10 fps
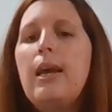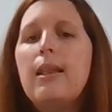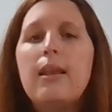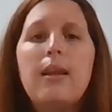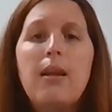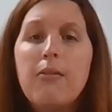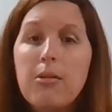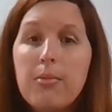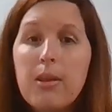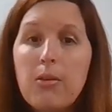And then
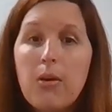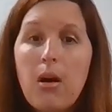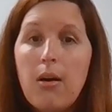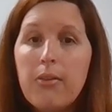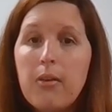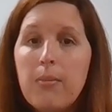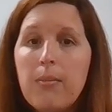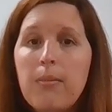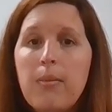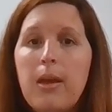inevitably you call
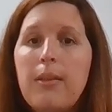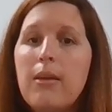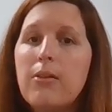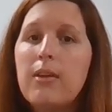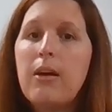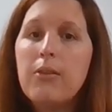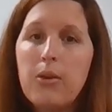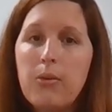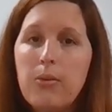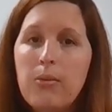them and they'll tell
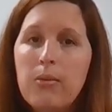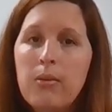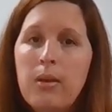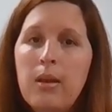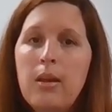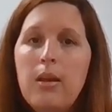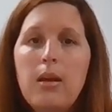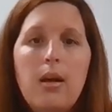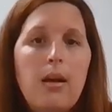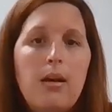you,
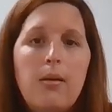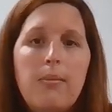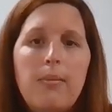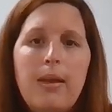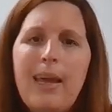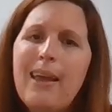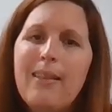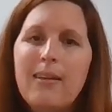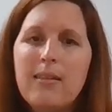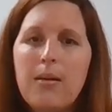
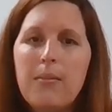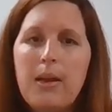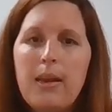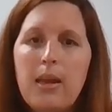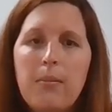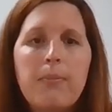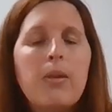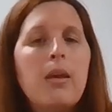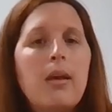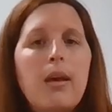hey, that's not my name.